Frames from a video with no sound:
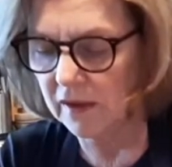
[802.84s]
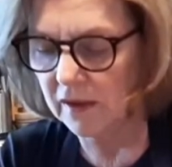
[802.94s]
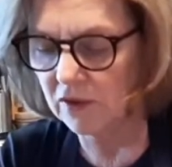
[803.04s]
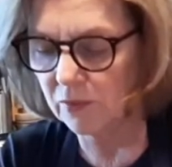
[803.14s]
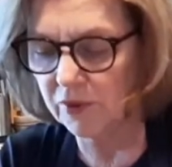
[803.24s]

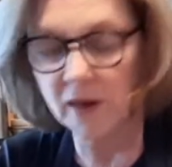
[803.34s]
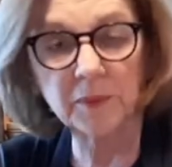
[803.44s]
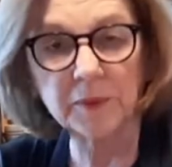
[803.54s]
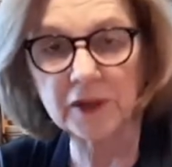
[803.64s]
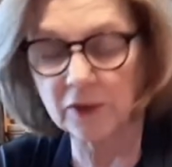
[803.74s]
You
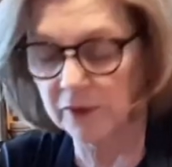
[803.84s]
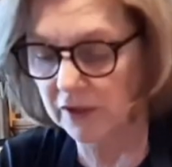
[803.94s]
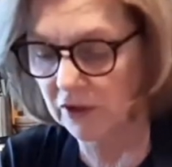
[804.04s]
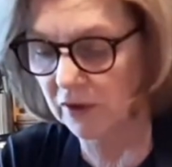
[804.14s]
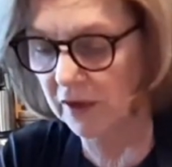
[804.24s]
probably already
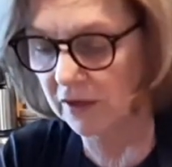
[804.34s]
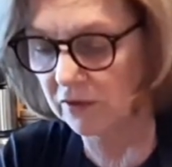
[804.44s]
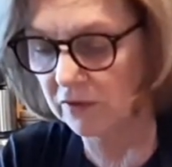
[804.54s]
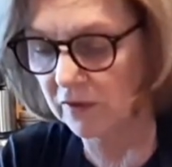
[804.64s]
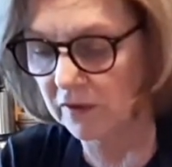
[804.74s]
know how to
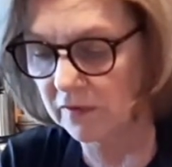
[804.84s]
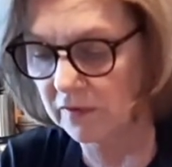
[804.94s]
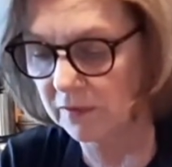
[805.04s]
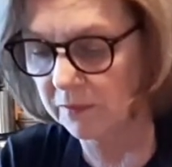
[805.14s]
do this.